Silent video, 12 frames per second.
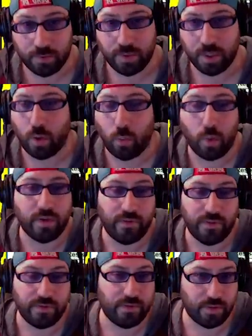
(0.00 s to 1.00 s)
You know,
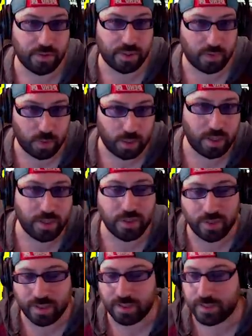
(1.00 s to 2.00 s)
150 versus
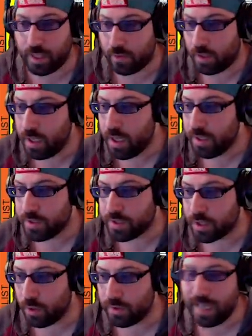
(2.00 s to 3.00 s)
100, etc.
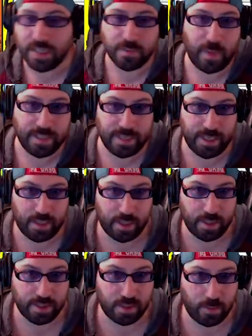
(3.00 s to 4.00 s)
So that's my take on
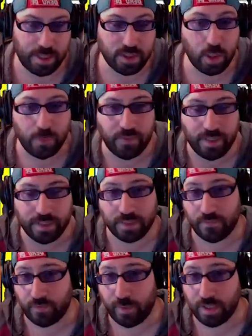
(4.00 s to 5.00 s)
ISO 8s. Hopefully this
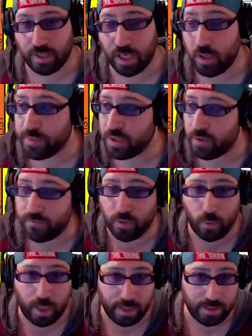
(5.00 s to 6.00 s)
information helps you. If
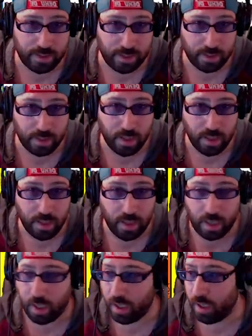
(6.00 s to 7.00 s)
you want anything
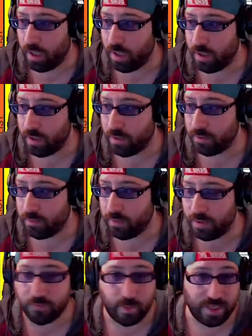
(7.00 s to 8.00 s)
uh,
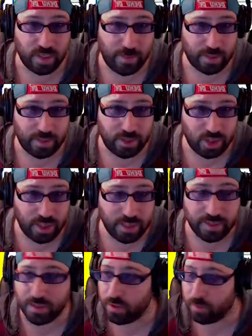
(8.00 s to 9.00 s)
information about these
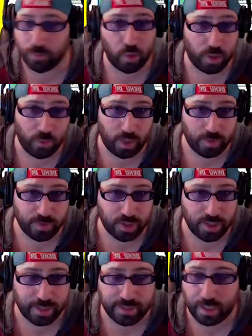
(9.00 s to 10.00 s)
sheets, you're more than welcome to
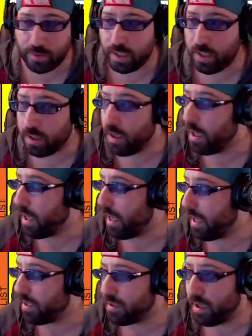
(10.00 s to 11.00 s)
check down here
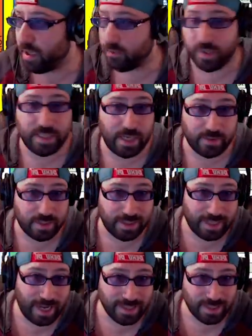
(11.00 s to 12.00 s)
and uh, reach out to the
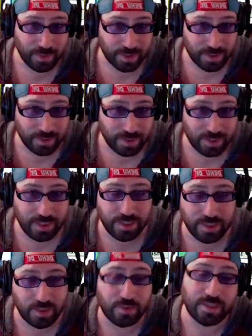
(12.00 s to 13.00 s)
guys who are doing the
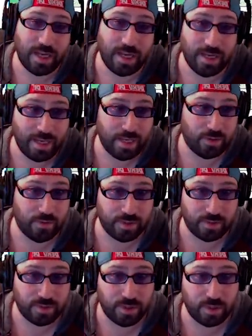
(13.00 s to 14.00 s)
sheets, Yuletide and
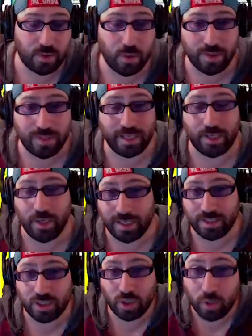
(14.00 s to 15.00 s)
Grizzle to the Core. Thank you
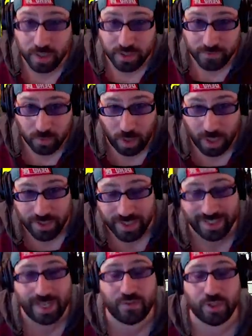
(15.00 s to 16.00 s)
guys so much for
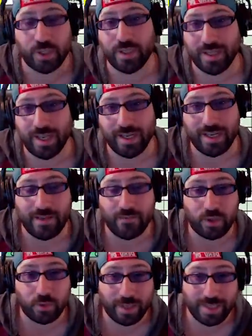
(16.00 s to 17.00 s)
watching. Have a good night. Have
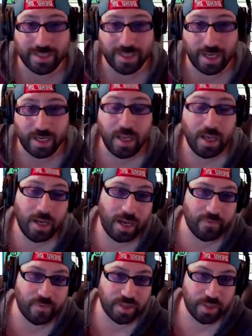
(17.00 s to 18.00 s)
a great day.
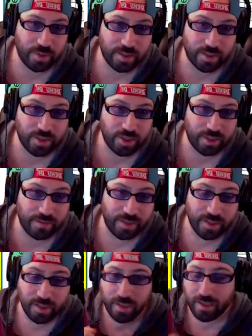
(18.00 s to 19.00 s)
I've been Tony
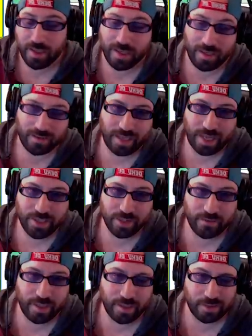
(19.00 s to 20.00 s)
Scungili, and I'll catch
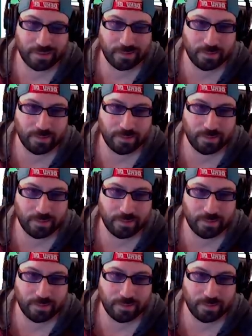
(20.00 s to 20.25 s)
you later.